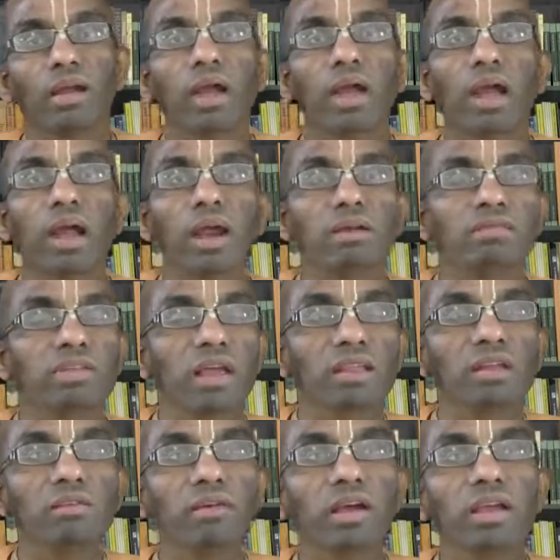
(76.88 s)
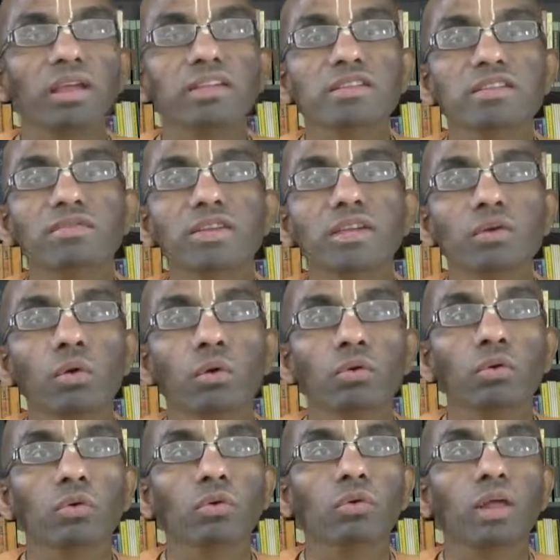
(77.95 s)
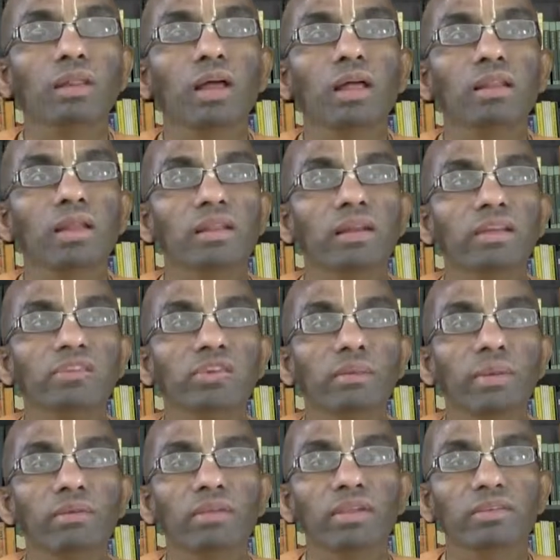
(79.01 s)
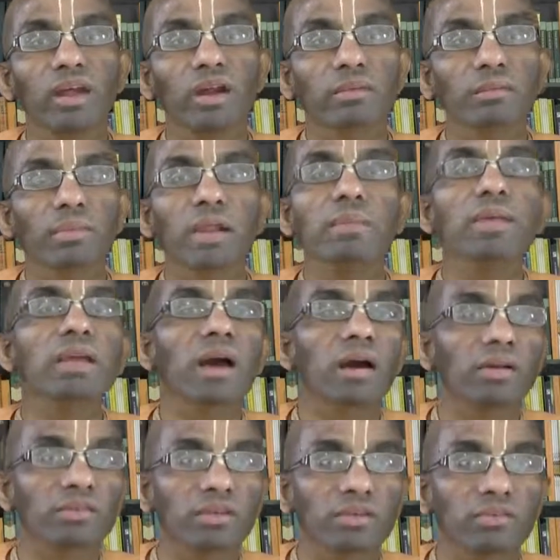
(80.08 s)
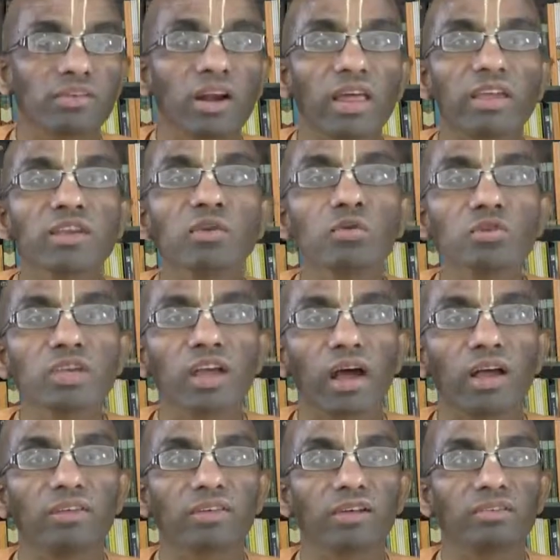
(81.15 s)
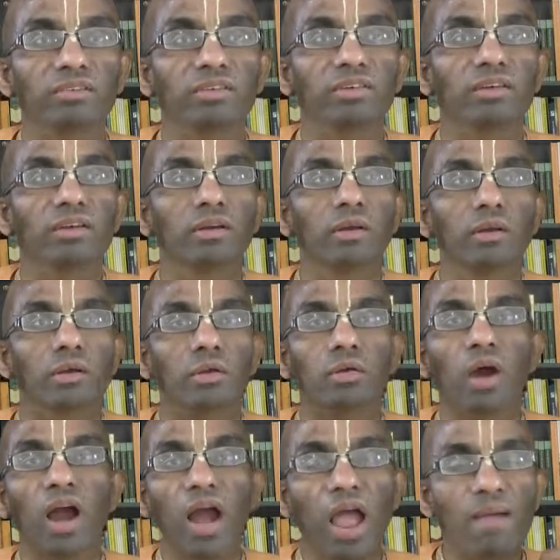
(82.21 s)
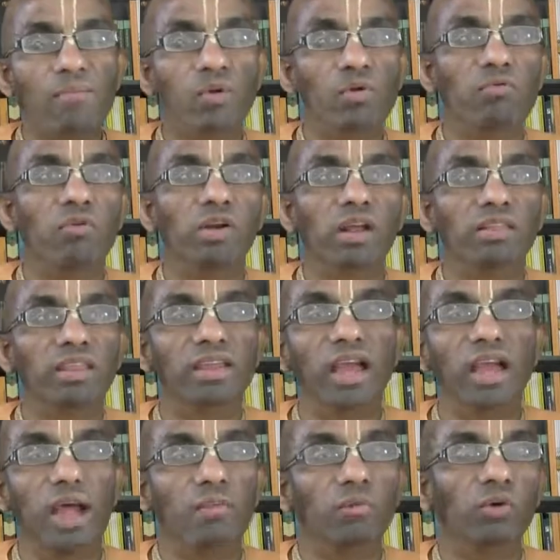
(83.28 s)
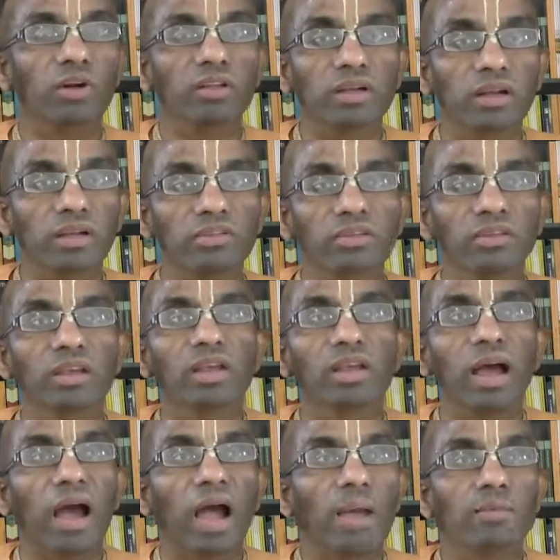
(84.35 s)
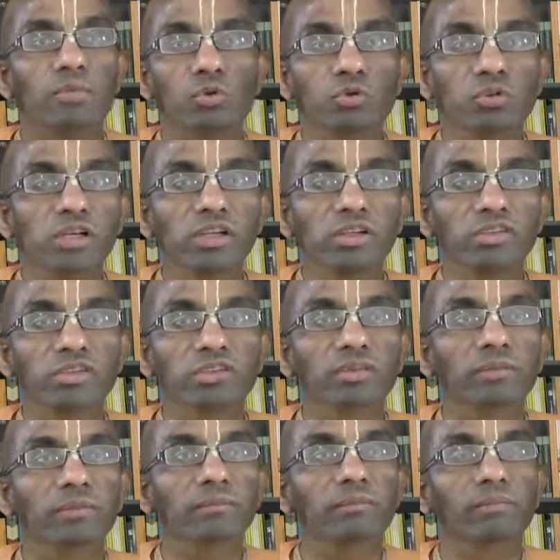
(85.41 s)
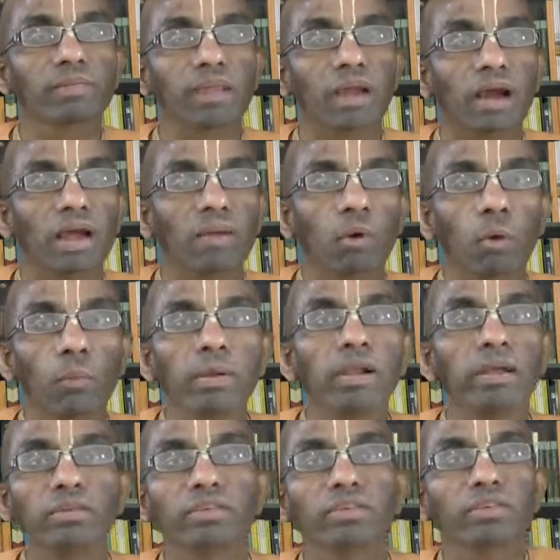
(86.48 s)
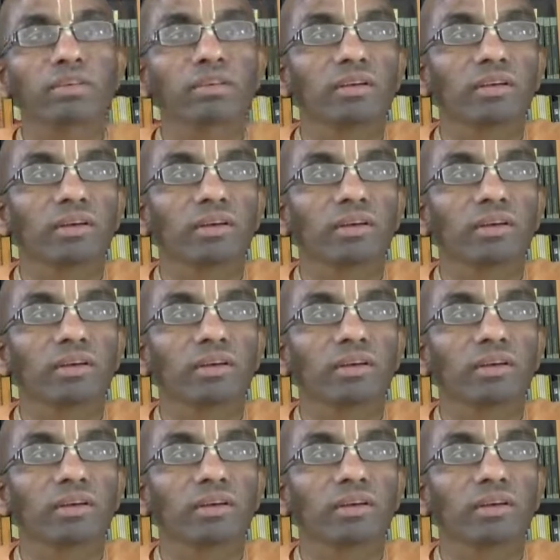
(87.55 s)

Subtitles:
and otherwise we go to the other extreme and we start blaming ourselves, start accusing ourselves. I am good for nothing. I am worthless. I am useless. I am hopeless.